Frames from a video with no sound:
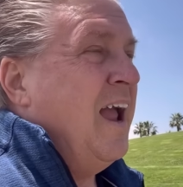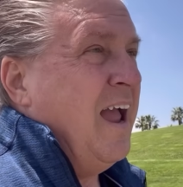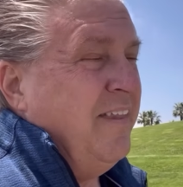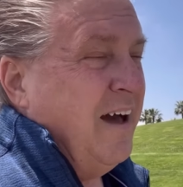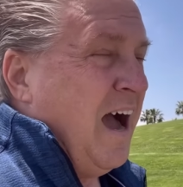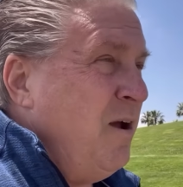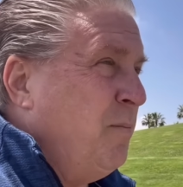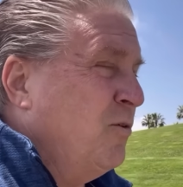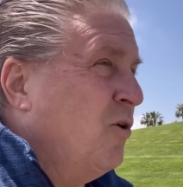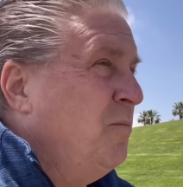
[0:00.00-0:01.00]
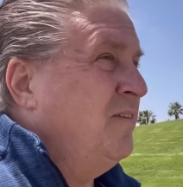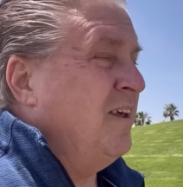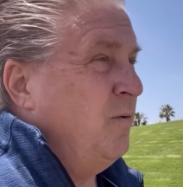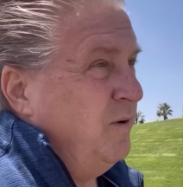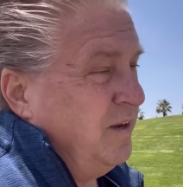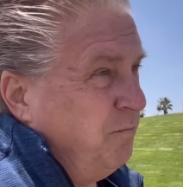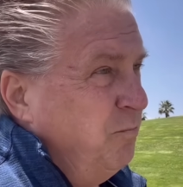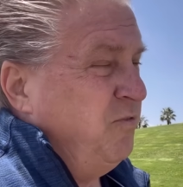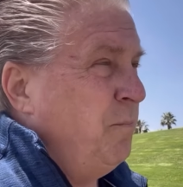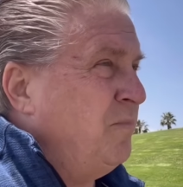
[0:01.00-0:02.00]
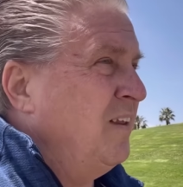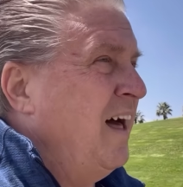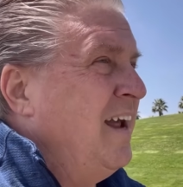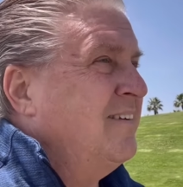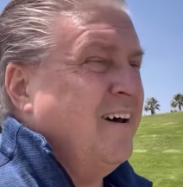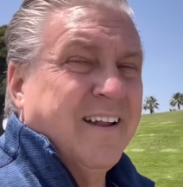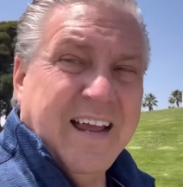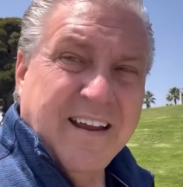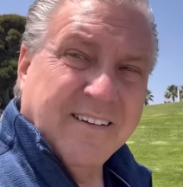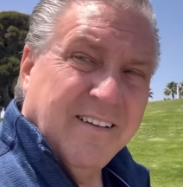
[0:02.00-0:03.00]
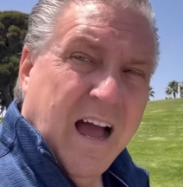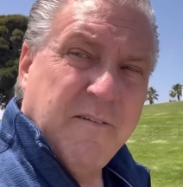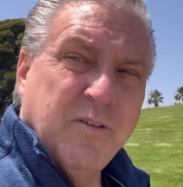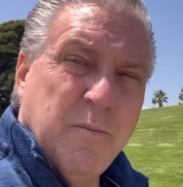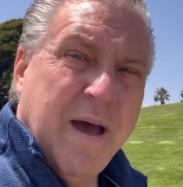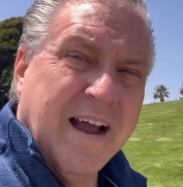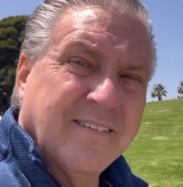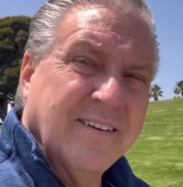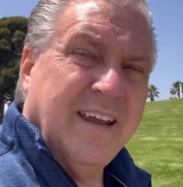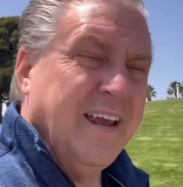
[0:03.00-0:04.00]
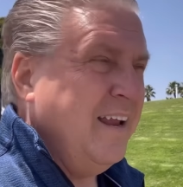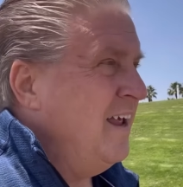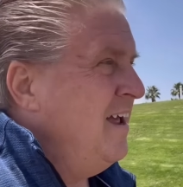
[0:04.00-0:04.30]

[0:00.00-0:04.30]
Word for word: And the highway patrolman said when he flipped the lights on, he had to climb from the back seat